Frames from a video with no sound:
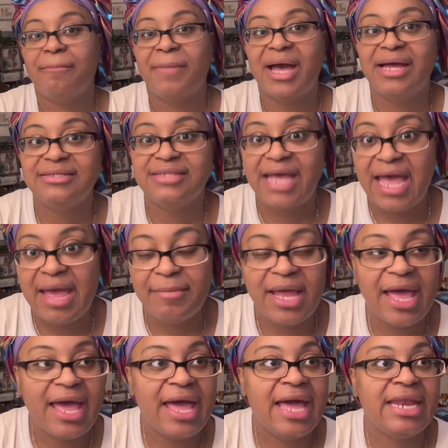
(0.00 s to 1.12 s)
my
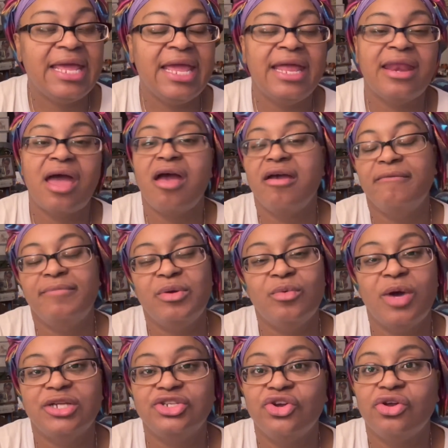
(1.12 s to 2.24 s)
timeline and I have been
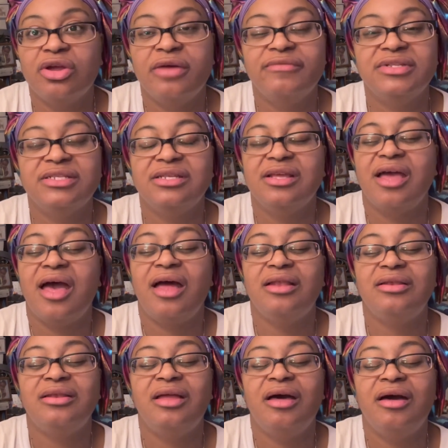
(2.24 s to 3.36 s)
watching her ever since. I
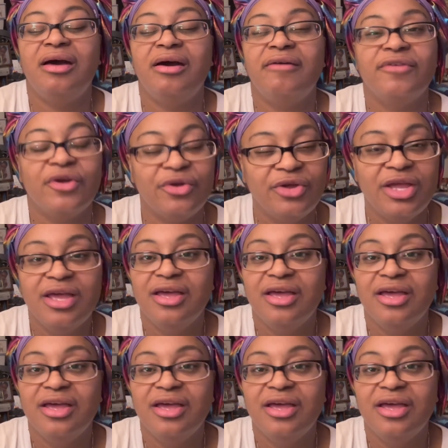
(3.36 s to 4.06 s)
love her.